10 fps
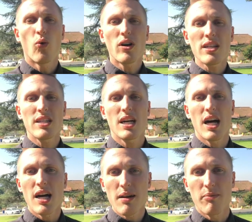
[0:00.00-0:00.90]
What's
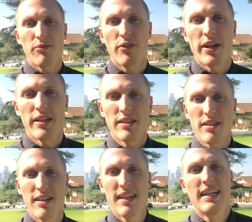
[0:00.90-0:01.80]
up,
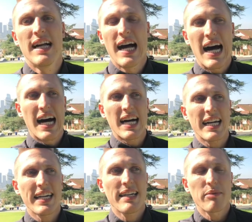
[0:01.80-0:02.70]
friends?
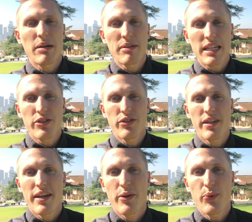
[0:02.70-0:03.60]
I am coming at you
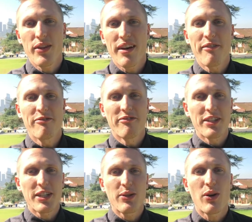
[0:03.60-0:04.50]
today with a
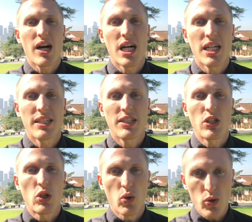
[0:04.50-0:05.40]
video on
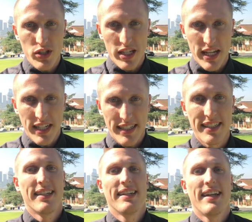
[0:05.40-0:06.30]
goal setting.
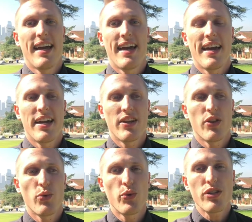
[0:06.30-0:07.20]
And
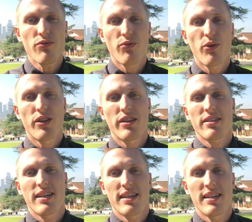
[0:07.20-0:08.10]
the reason for
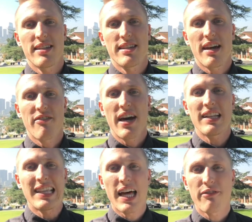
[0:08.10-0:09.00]
this is I've
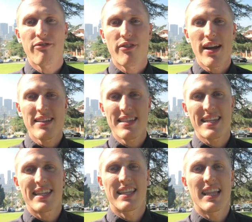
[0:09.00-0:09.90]
had a lot of
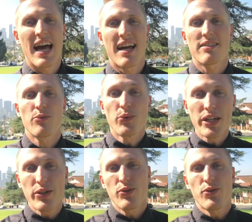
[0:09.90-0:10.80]
friends in the last
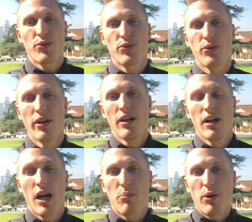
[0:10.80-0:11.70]
week or two
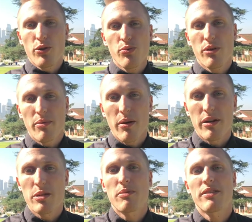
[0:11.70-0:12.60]
approach me
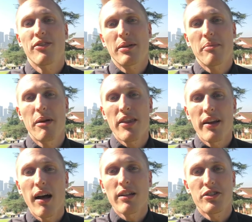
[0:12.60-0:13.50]
about my specific
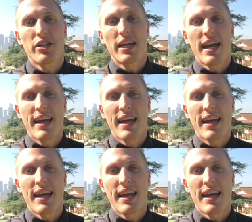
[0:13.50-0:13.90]
methodology.